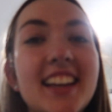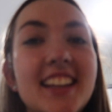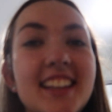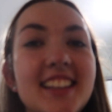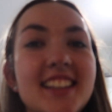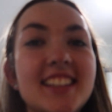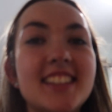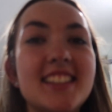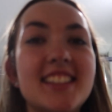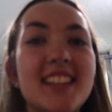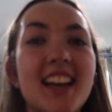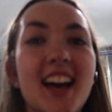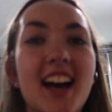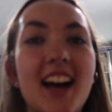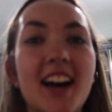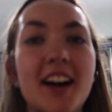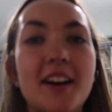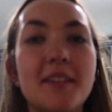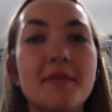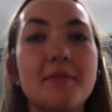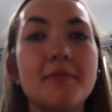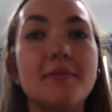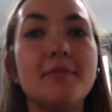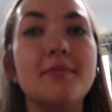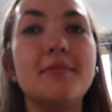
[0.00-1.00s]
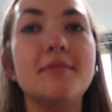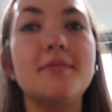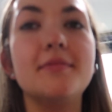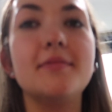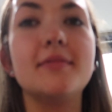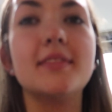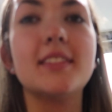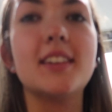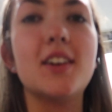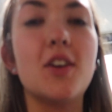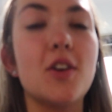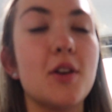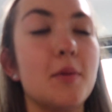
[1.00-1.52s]
is
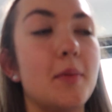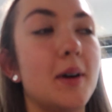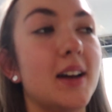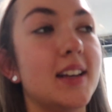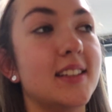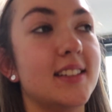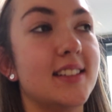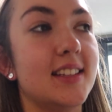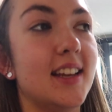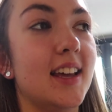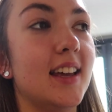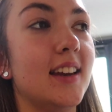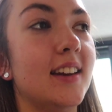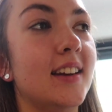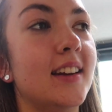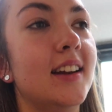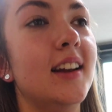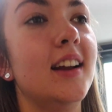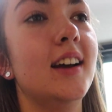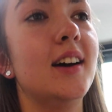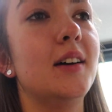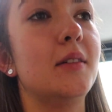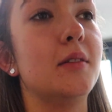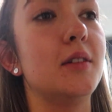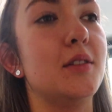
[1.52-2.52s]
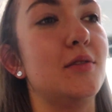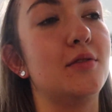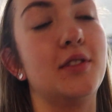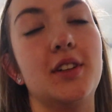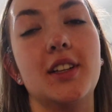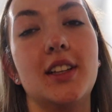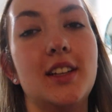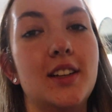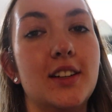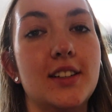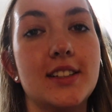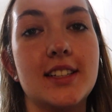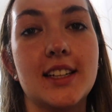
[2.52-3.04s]
um, quarter past ten. We've
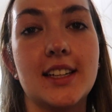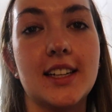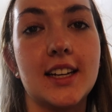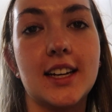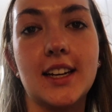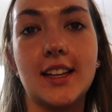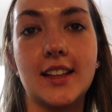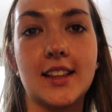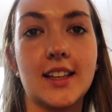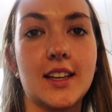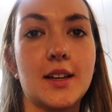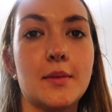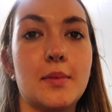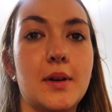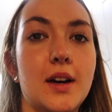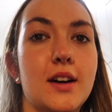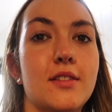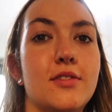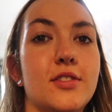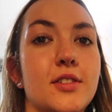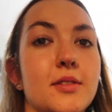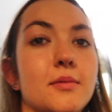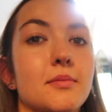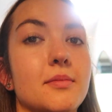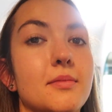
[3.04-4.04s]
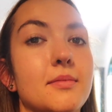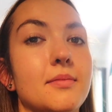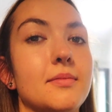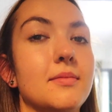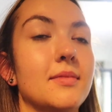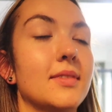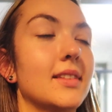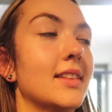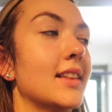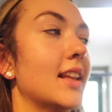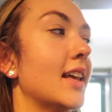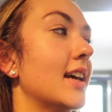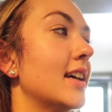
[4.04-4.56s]
really not done anything apart from
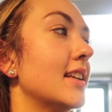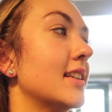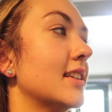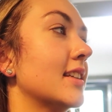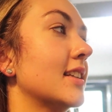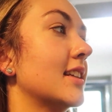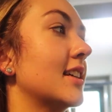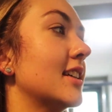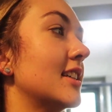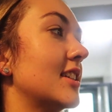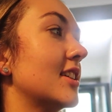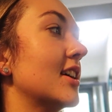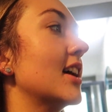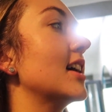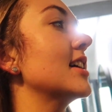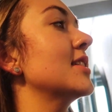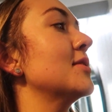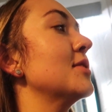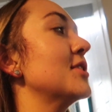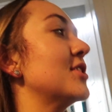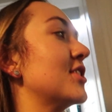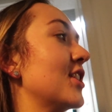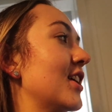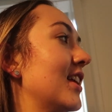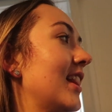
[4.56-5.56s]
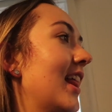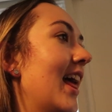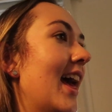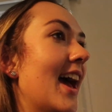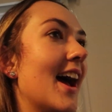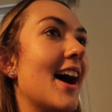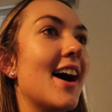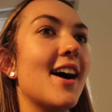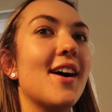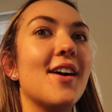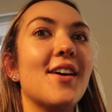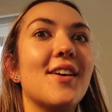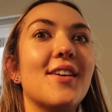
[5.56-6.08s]
landed because you guys are so
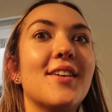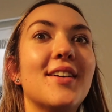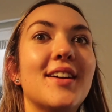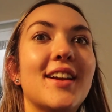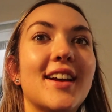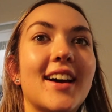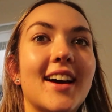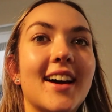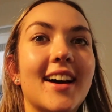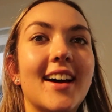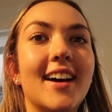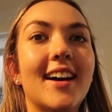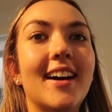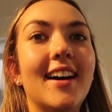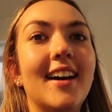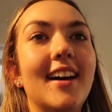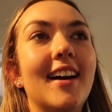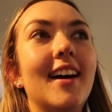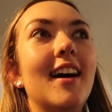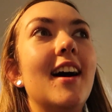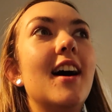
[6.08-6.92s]
loud.